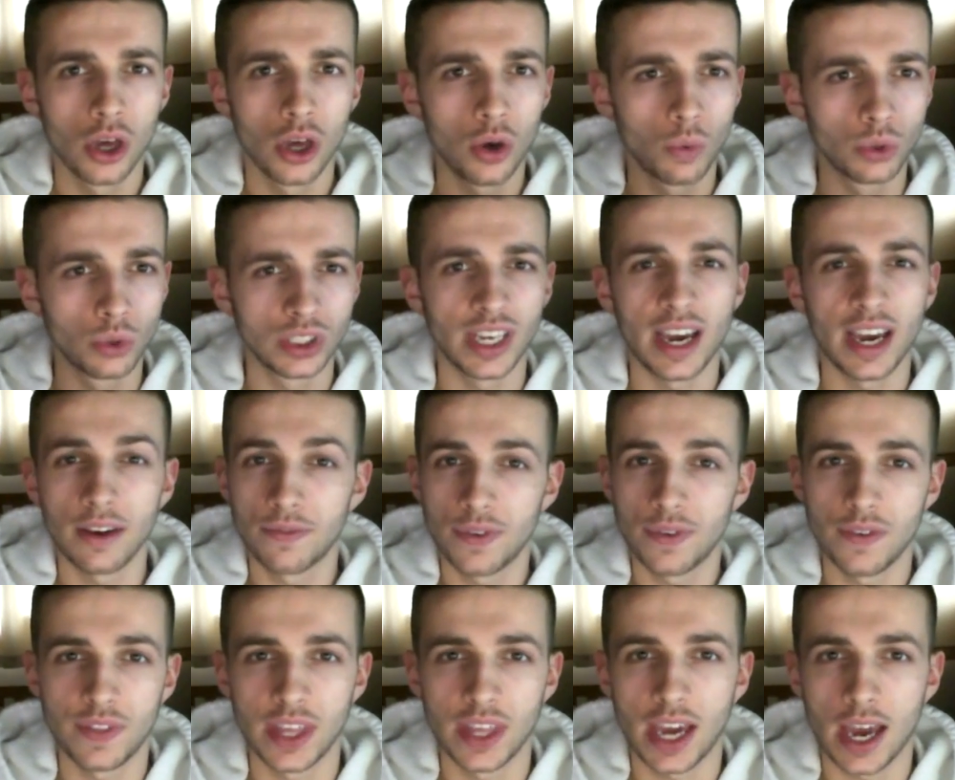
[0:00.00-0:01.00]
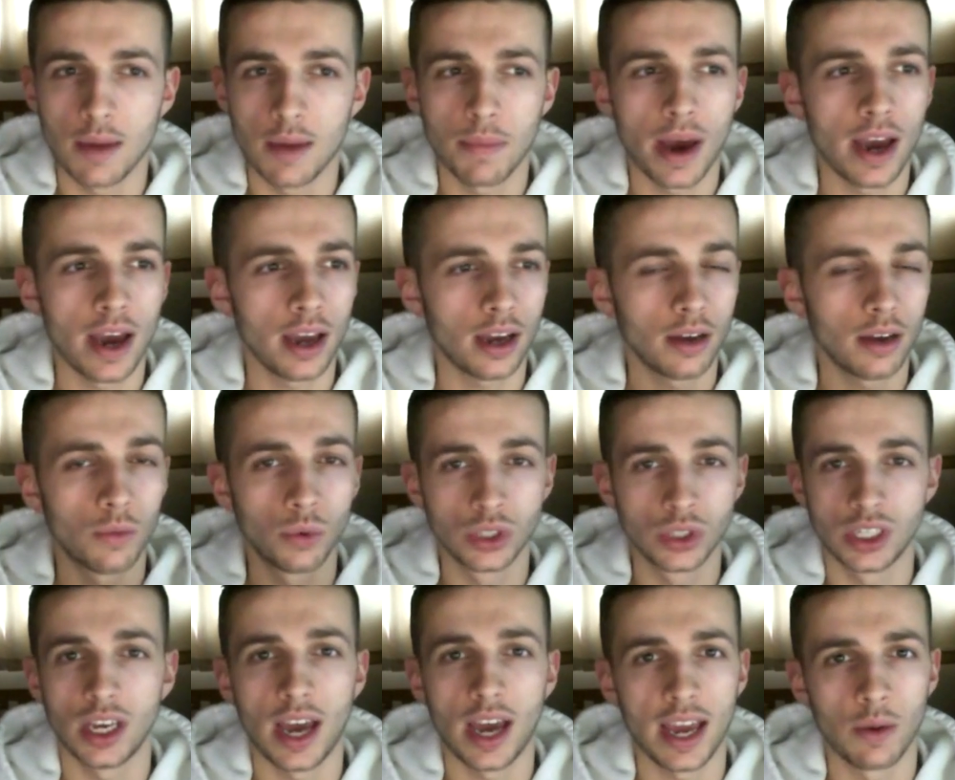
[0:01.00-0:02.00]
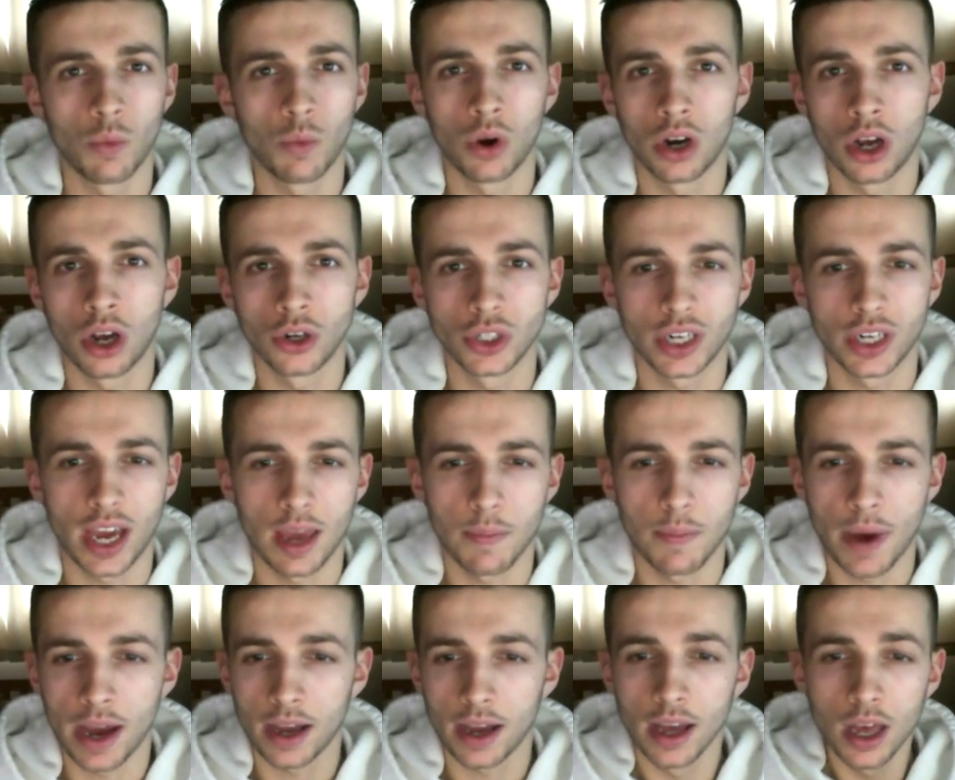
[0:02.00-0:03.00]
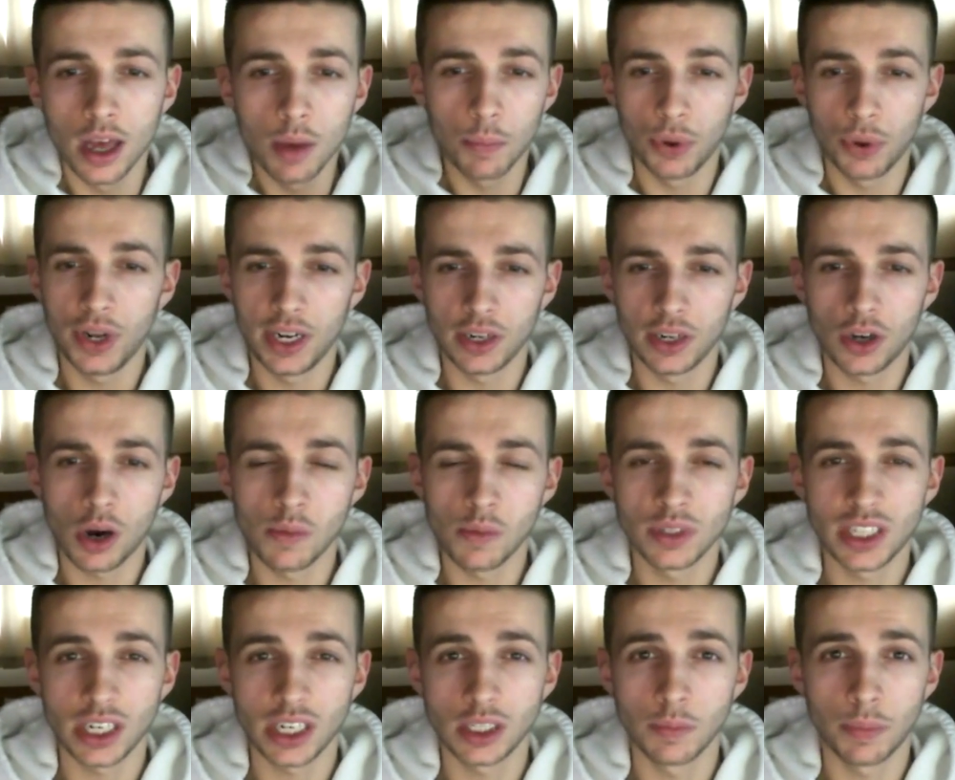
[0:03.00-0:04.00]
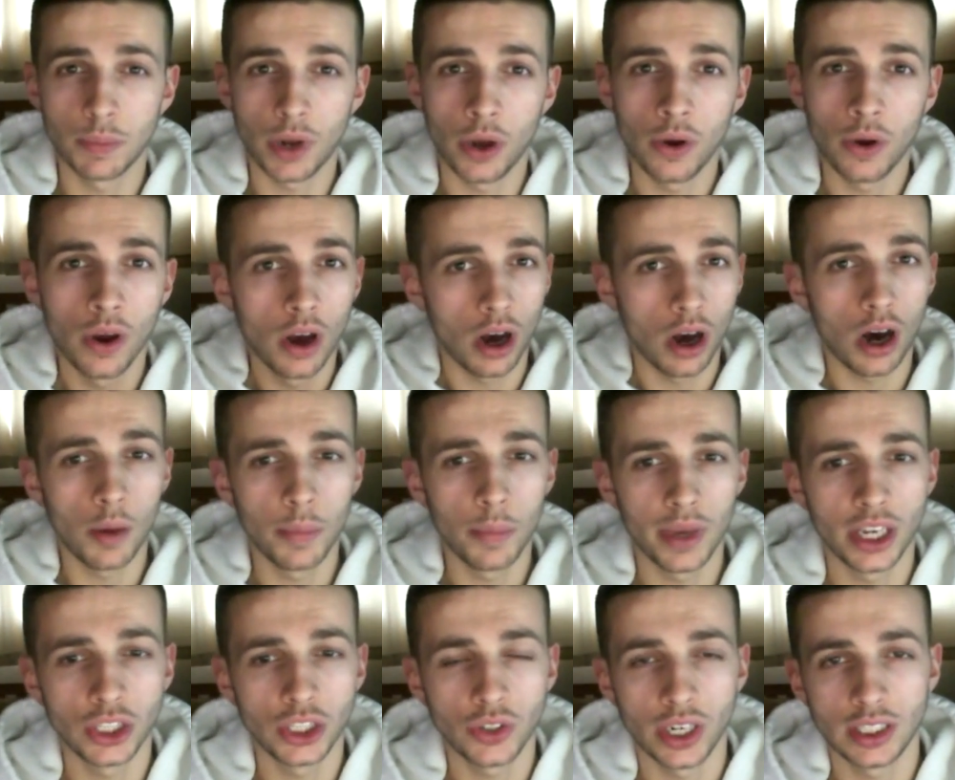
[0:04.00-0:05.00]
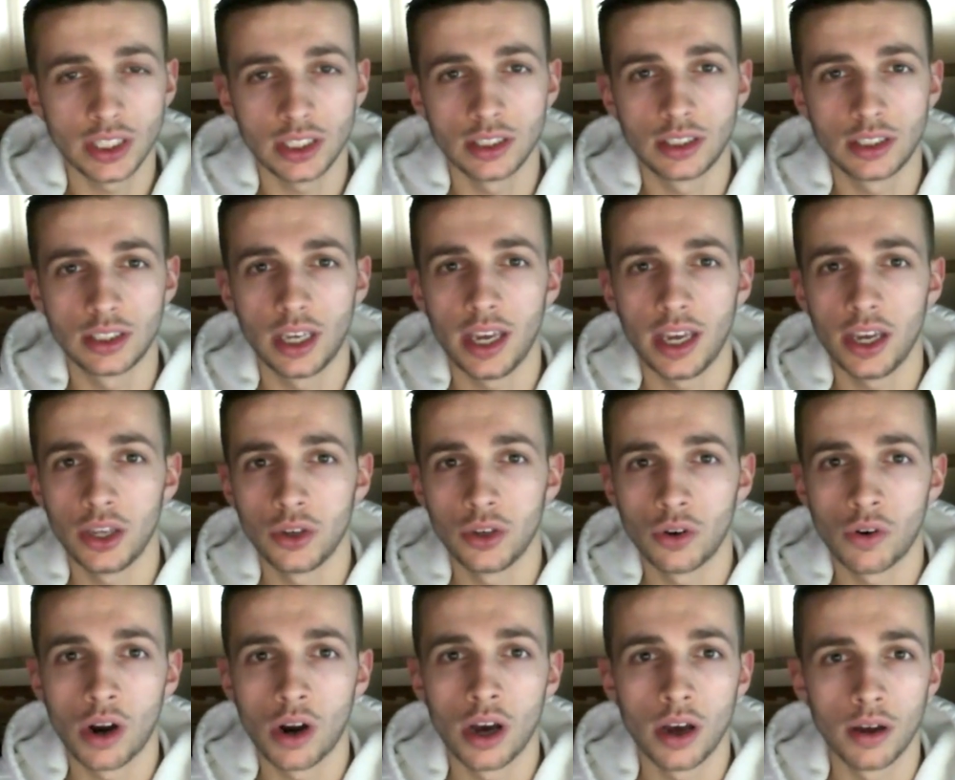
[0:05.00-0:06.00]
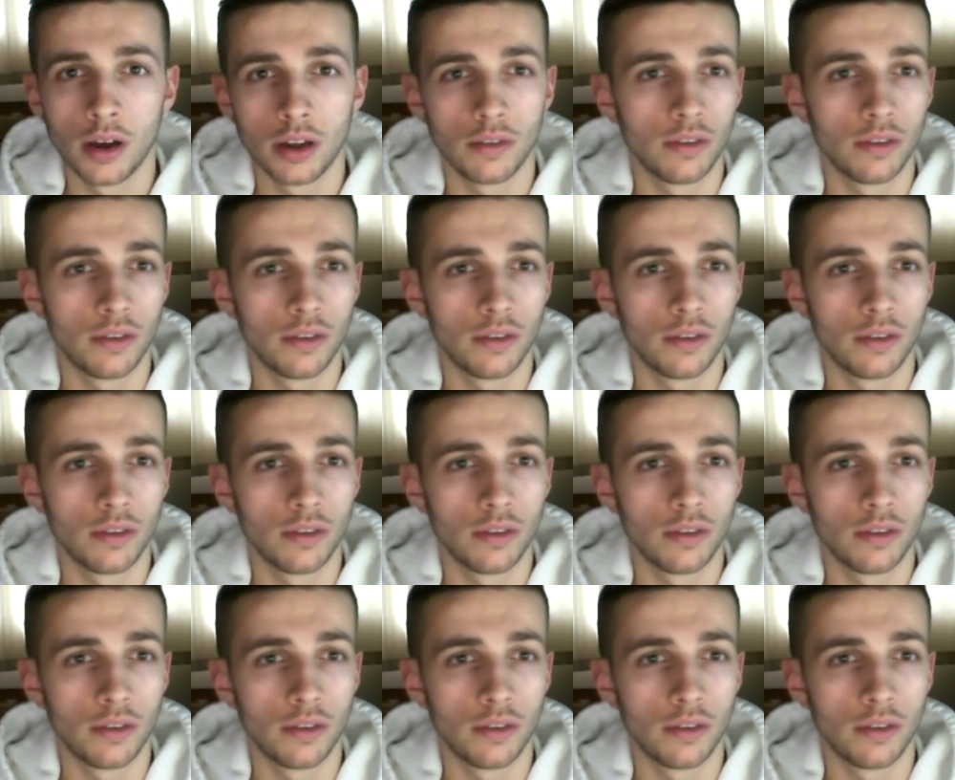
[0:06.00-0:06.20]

Was it a 50k pack? Was it a 100k pack? Put it in the comment section below. I'll be interested to hear your